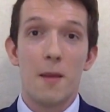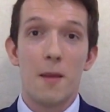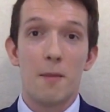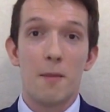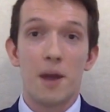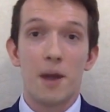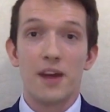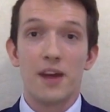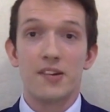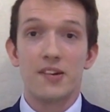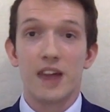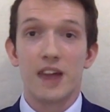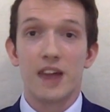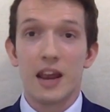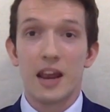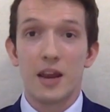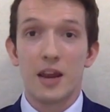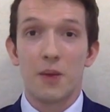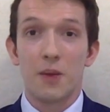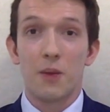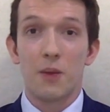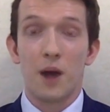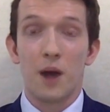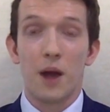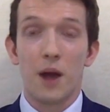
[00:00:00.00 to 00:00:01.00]
might take
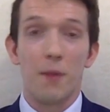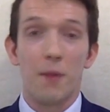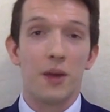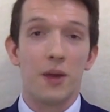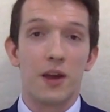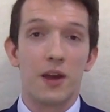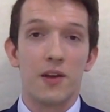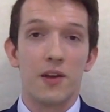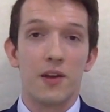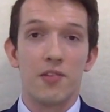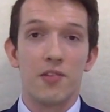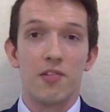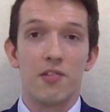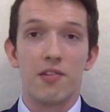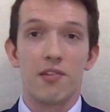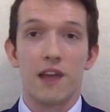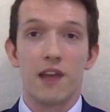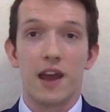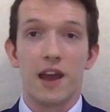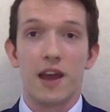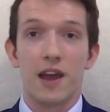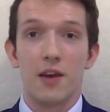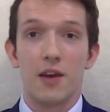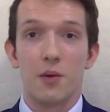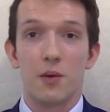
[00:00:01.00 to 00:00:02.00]
a while because
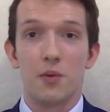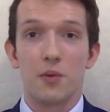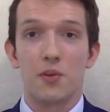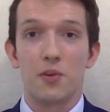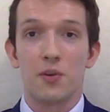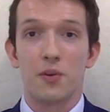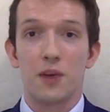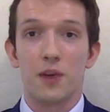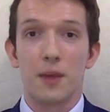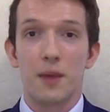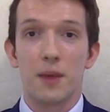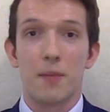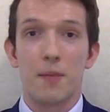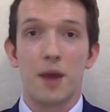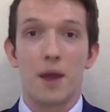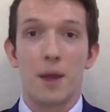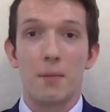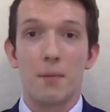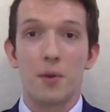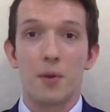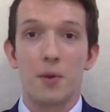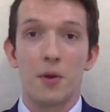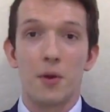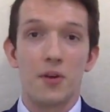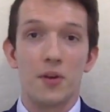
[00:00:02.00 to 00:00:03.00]
uh, North Korea
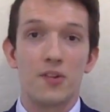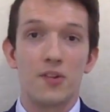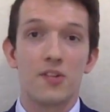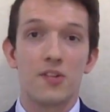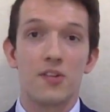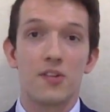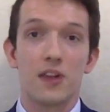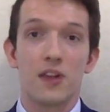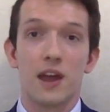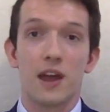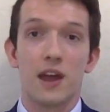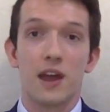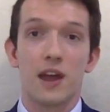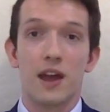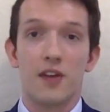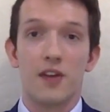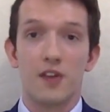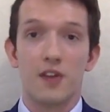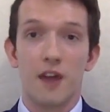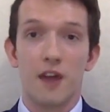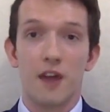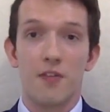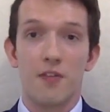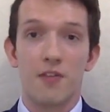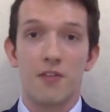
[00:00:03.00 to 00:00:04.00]
might put uh,
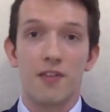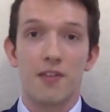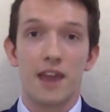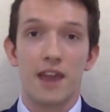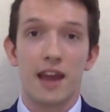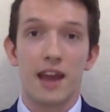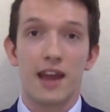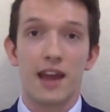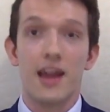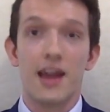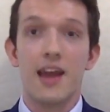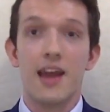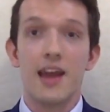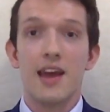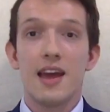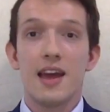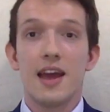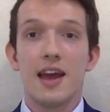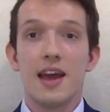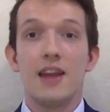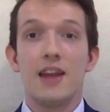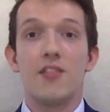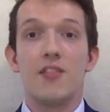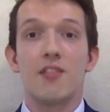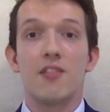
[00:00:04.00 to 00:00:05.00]
Travis King
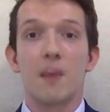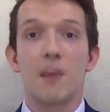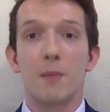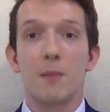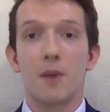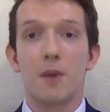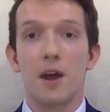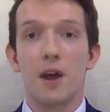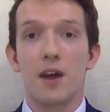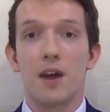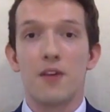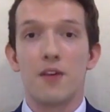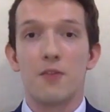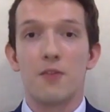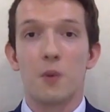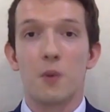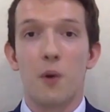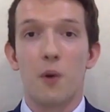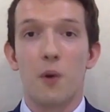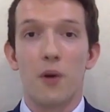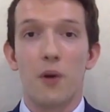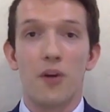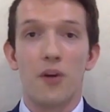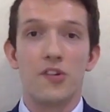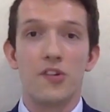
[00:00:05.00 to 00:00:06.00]
in some kind of
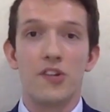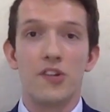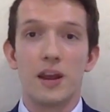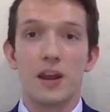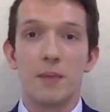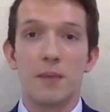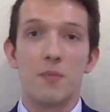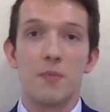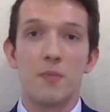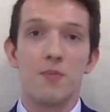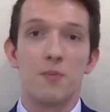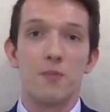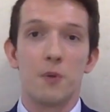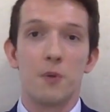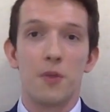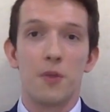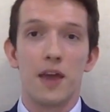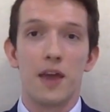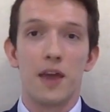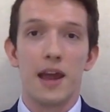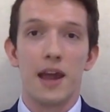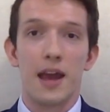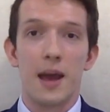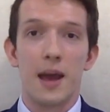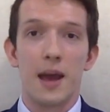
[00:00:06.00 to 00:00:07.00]
quarantine before
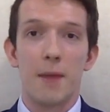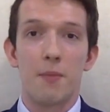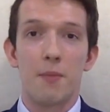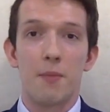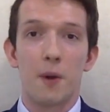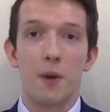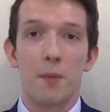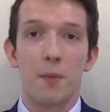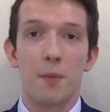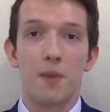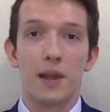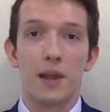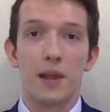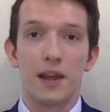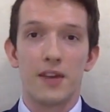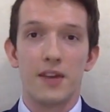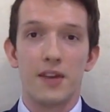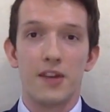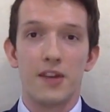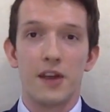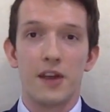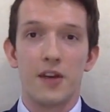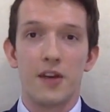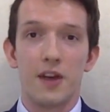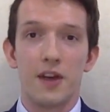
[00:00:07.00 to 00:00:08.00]
they uh, properly
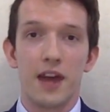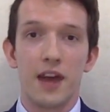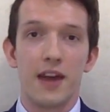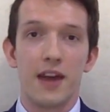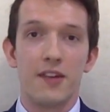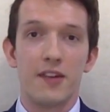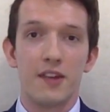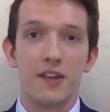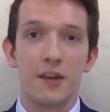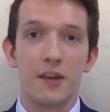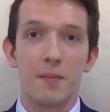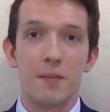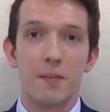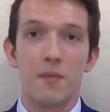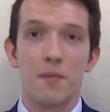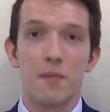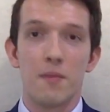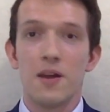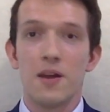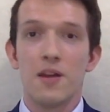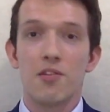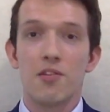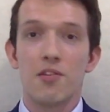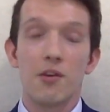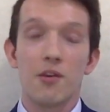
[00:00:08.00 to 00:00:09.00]
interrogate him. All
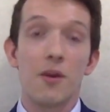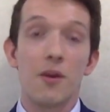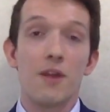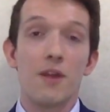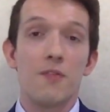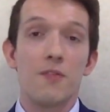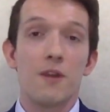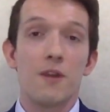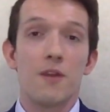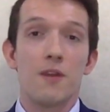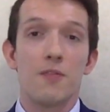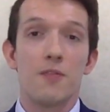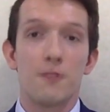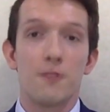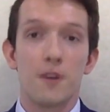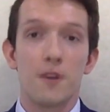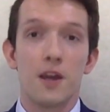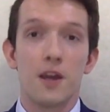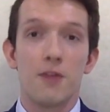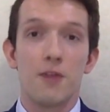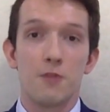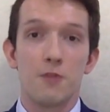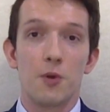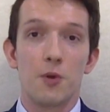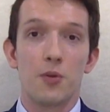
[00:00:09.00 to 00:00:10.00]
right. So even if,
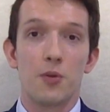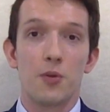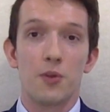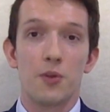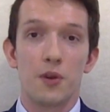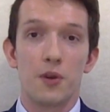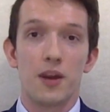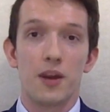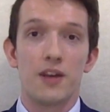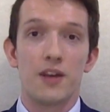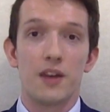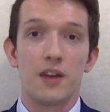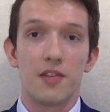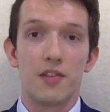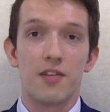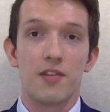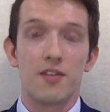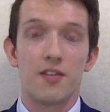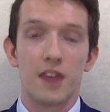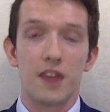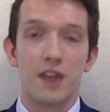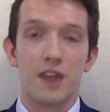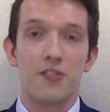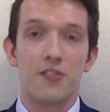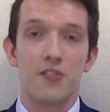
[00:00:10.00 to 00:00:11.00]
if, North Korea does
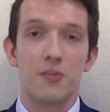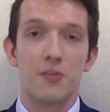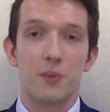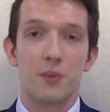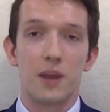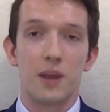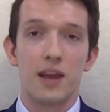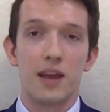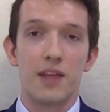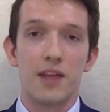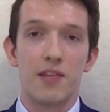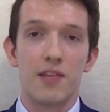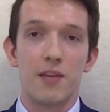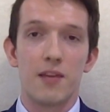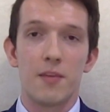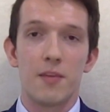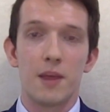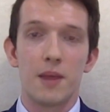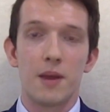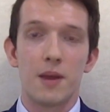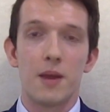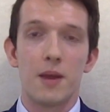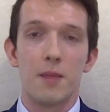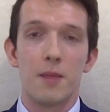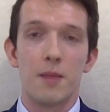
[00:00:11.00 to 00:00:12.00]
intend to release him,
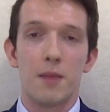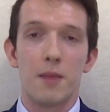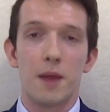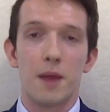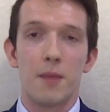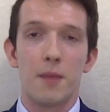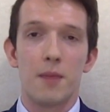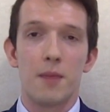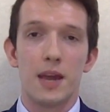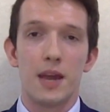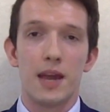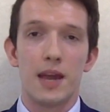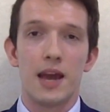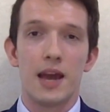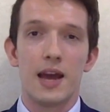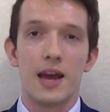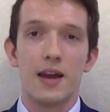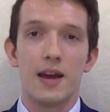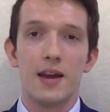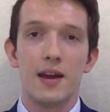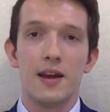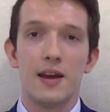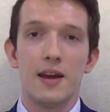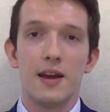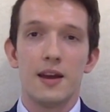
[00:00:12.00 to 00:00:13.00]
it, might be. Uh,
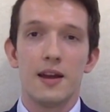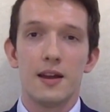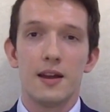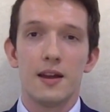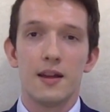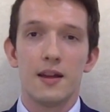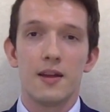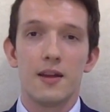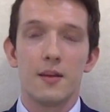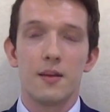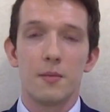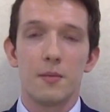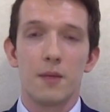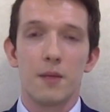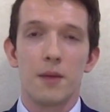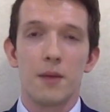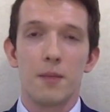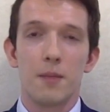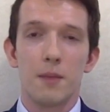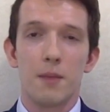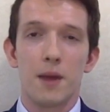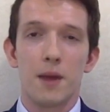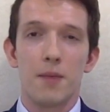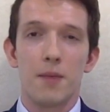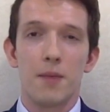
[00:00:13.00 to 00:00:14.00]
it,
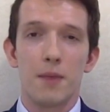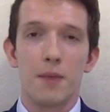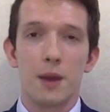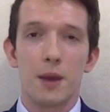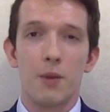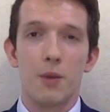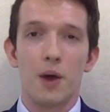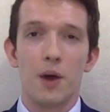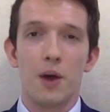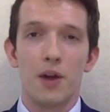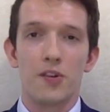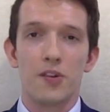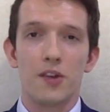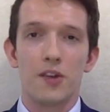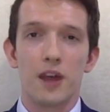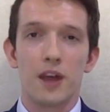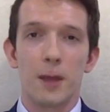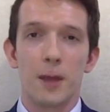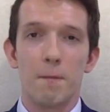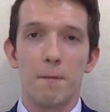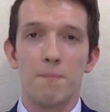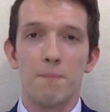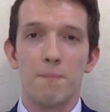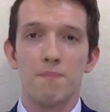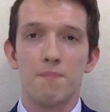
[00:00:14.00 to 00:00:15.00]
it, might be a while to
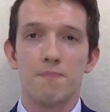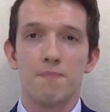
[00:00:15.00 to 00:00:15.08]
come.